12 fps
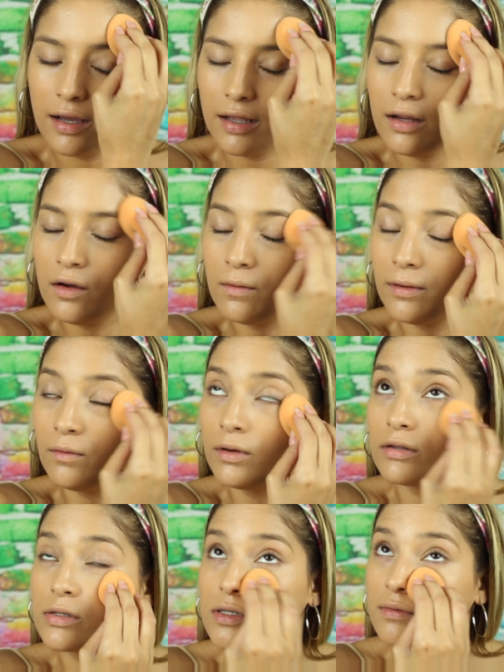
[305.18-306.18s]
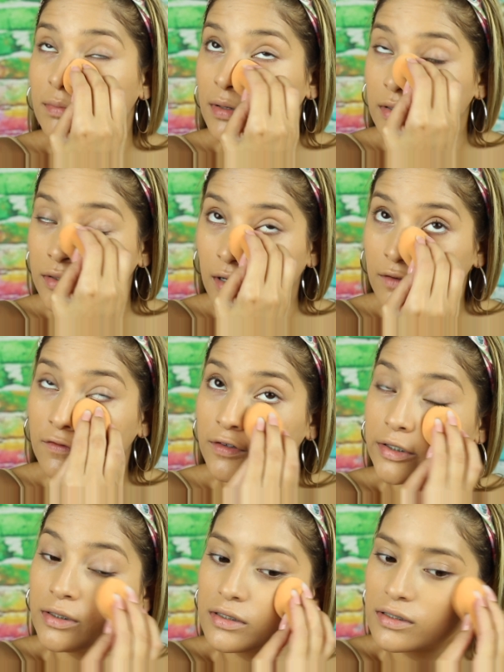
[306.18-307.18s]
I didn't go in with a sponge at
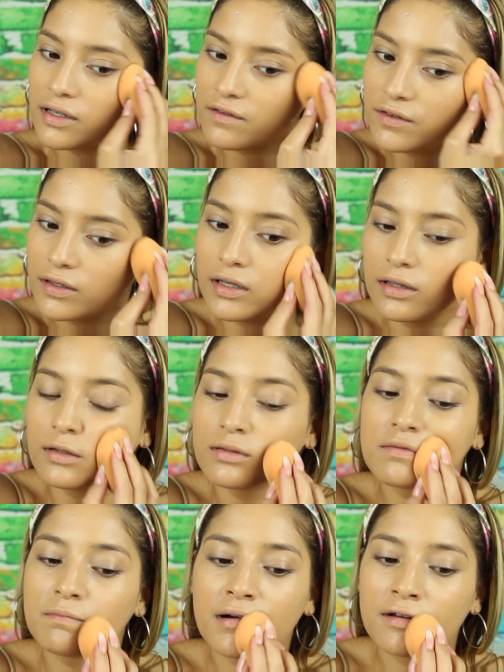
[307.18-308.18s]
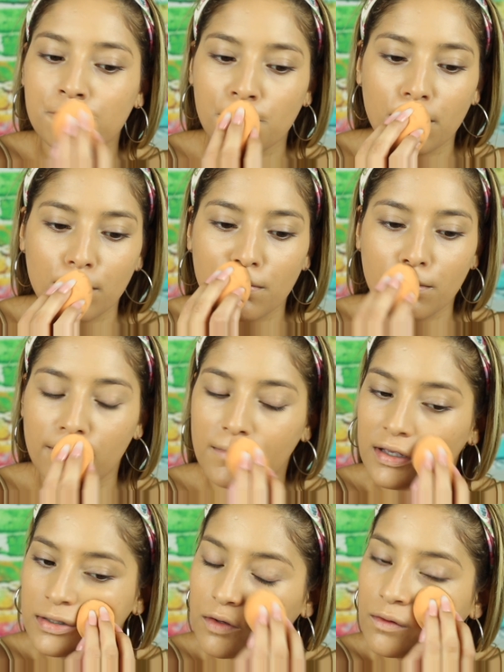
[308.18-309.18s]
first because I feel like the sponge
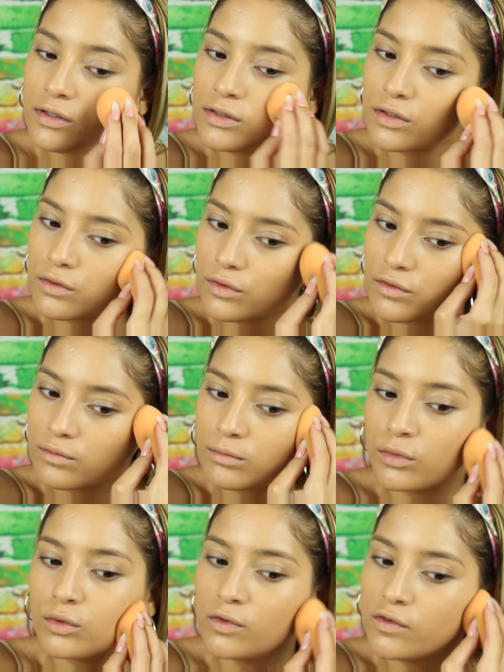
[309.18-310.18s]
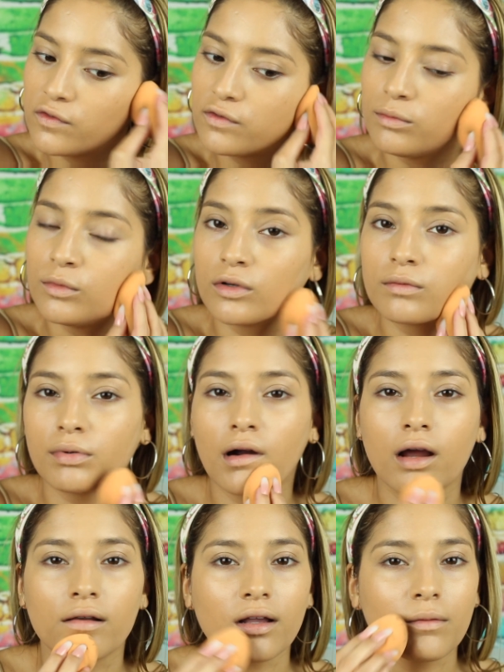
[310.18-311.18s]
is going to remove more
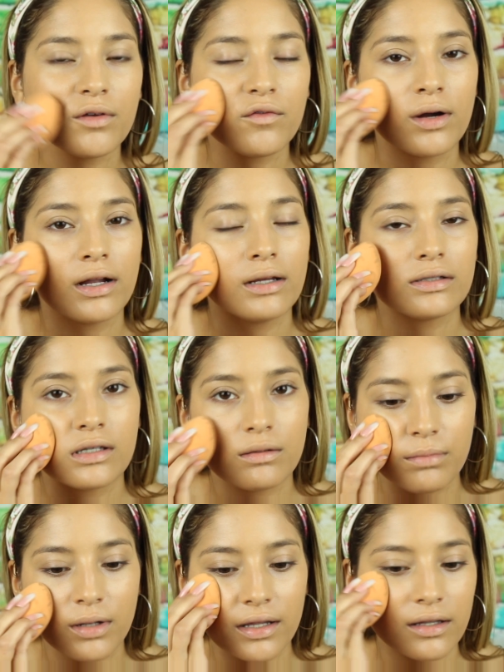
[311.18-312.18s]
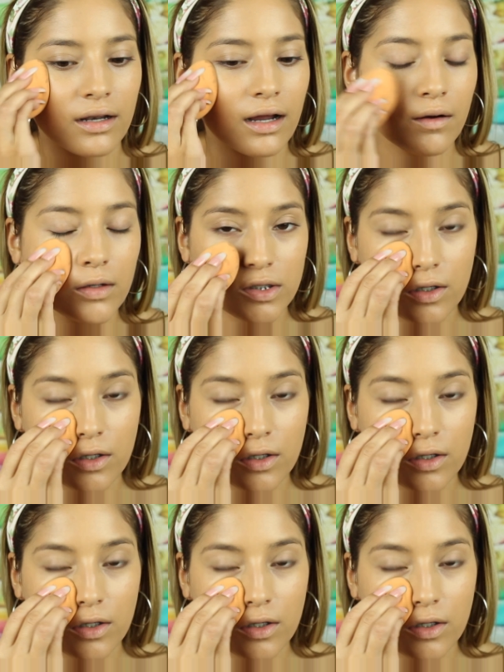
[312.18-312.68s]
product before I get to blend it out.